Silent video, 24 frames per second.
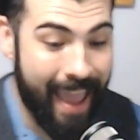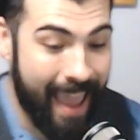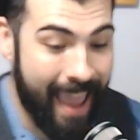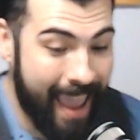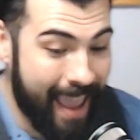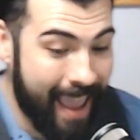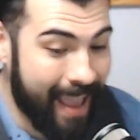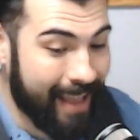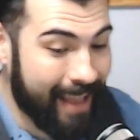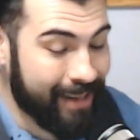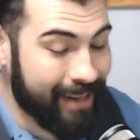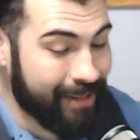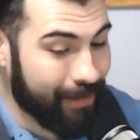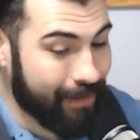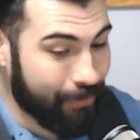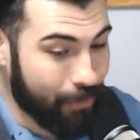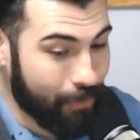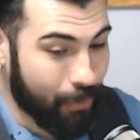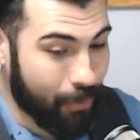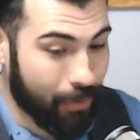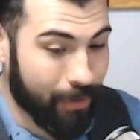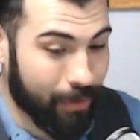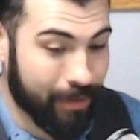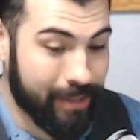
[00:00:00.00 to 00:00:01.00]
And, of
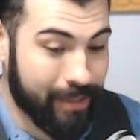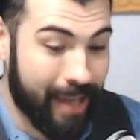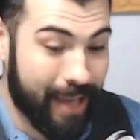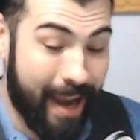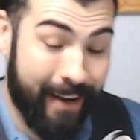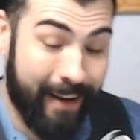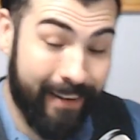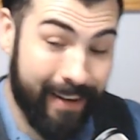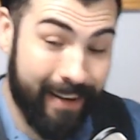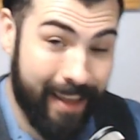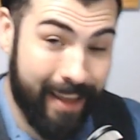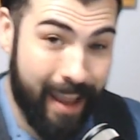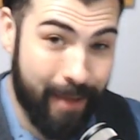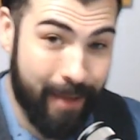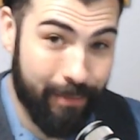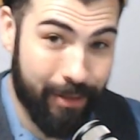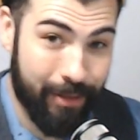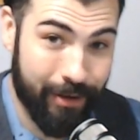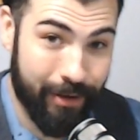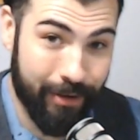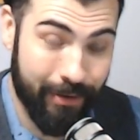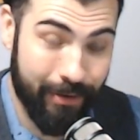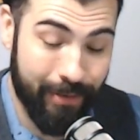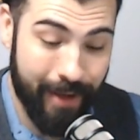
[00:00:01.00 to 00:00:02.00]
course, Aaron came
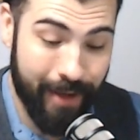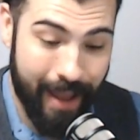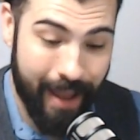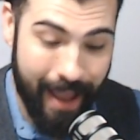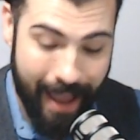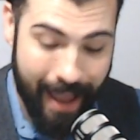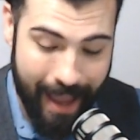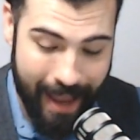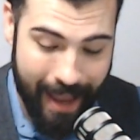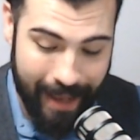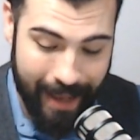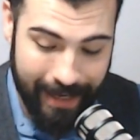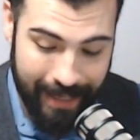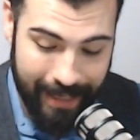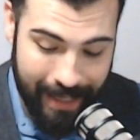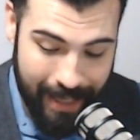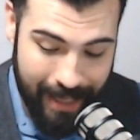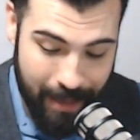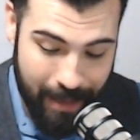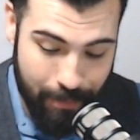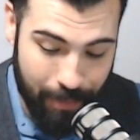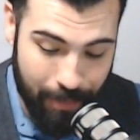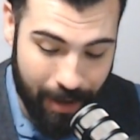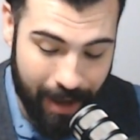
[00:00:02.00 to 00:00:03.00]
through, and
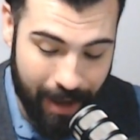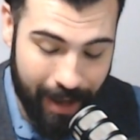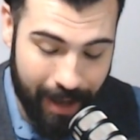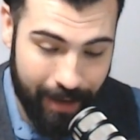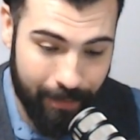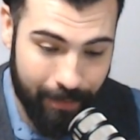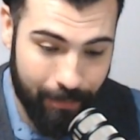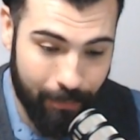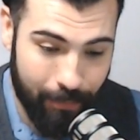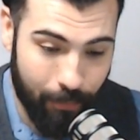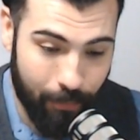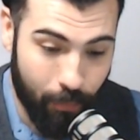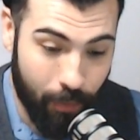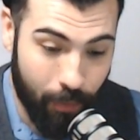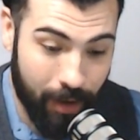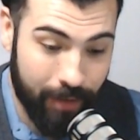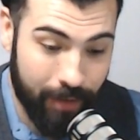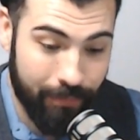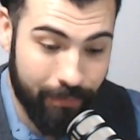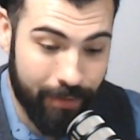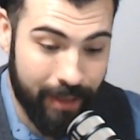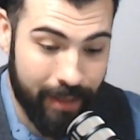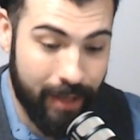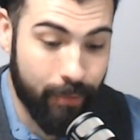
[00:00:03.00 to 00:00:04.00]
he bought one
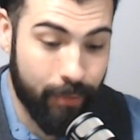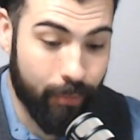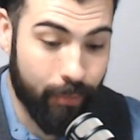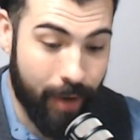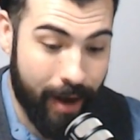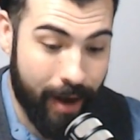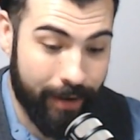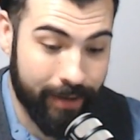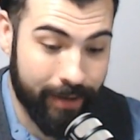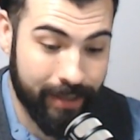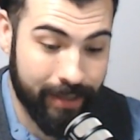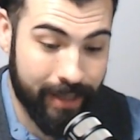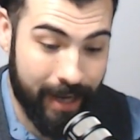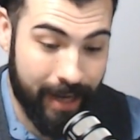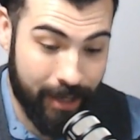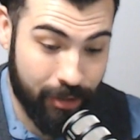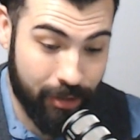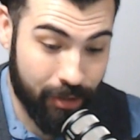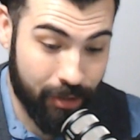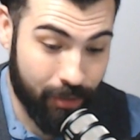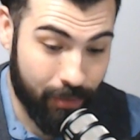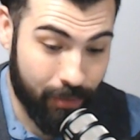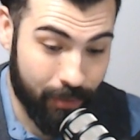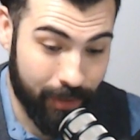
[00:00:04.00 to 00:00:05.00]
of the rarest
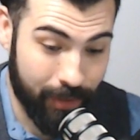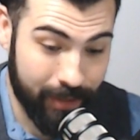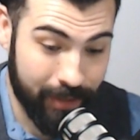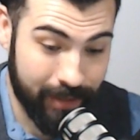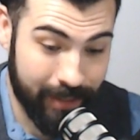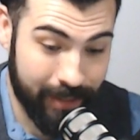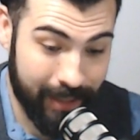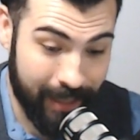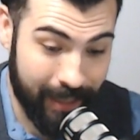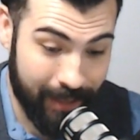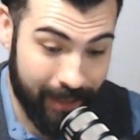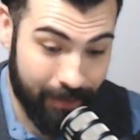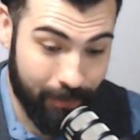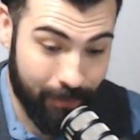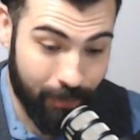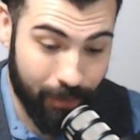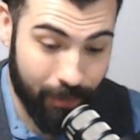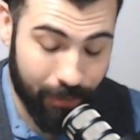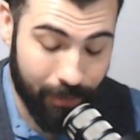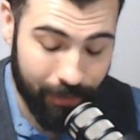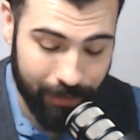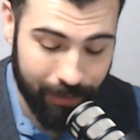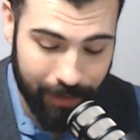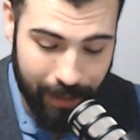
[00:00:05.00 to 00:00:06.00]
ancient coins in the
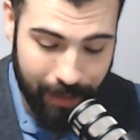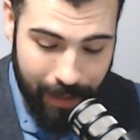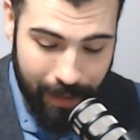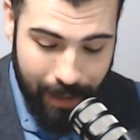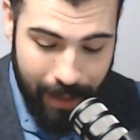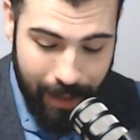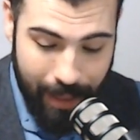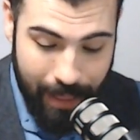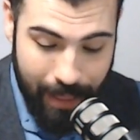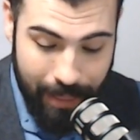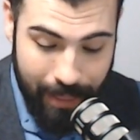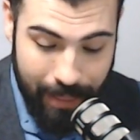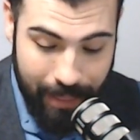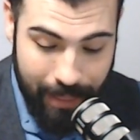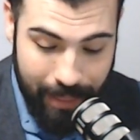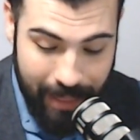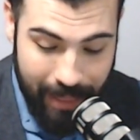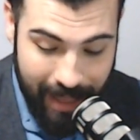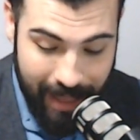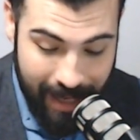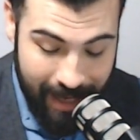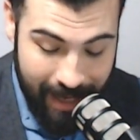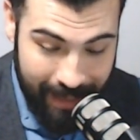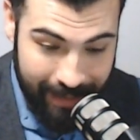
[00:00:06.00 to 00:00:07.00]
world.
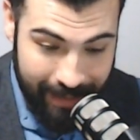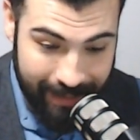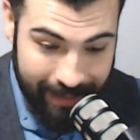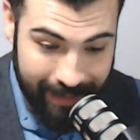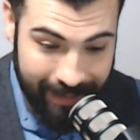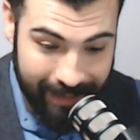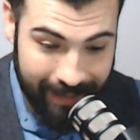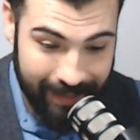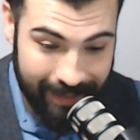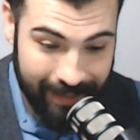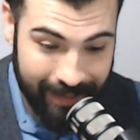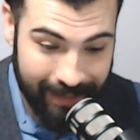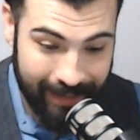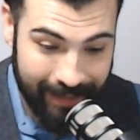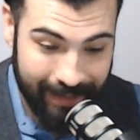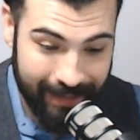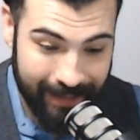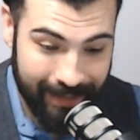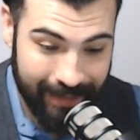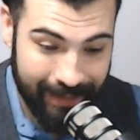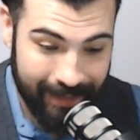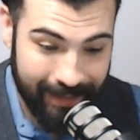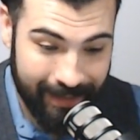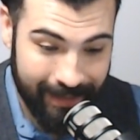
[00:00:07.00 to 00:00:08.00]
This
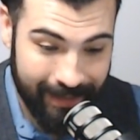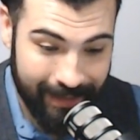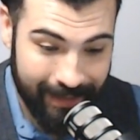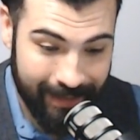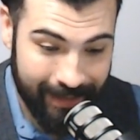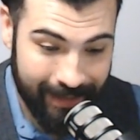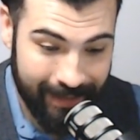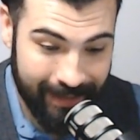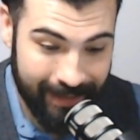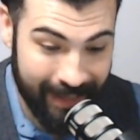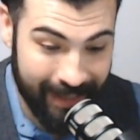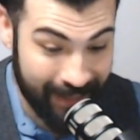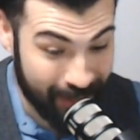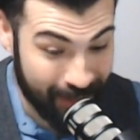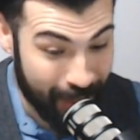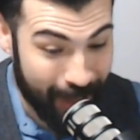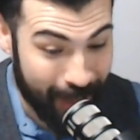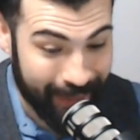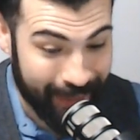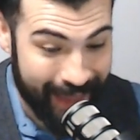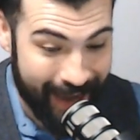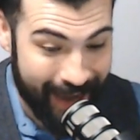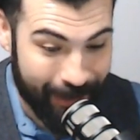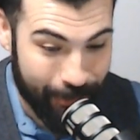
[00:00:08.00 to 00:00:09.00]
is
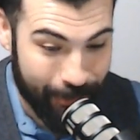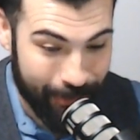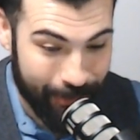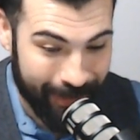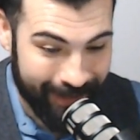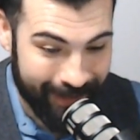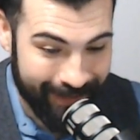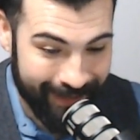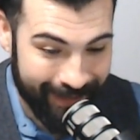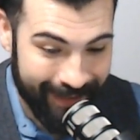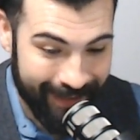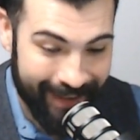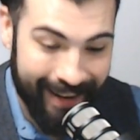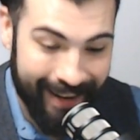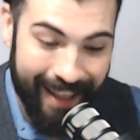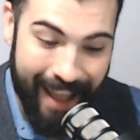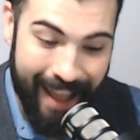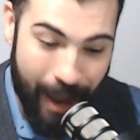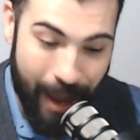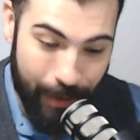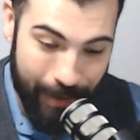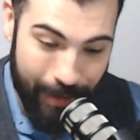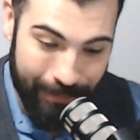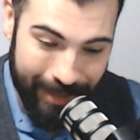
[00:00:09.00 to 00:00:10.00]
not that coin.
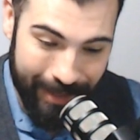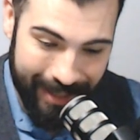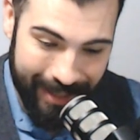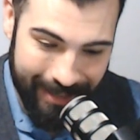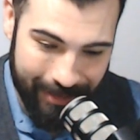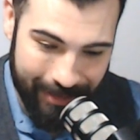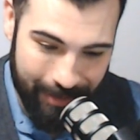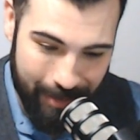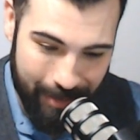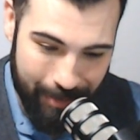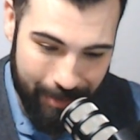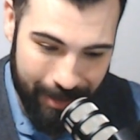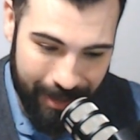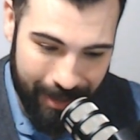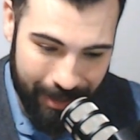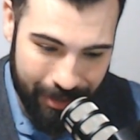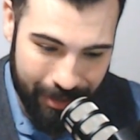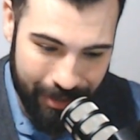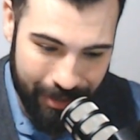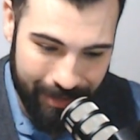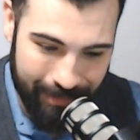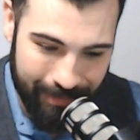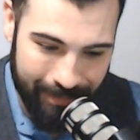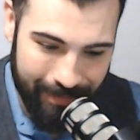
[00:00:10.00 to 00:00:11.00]
However, it is a
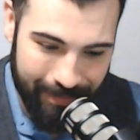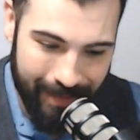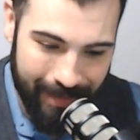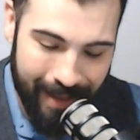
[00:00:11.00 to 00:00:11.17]
reproduction.